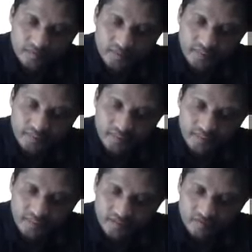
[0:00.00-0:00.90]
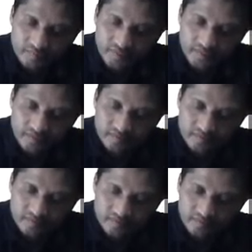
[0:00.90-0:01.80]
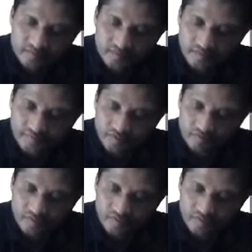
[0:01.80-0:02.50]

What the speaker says: A related to B, if and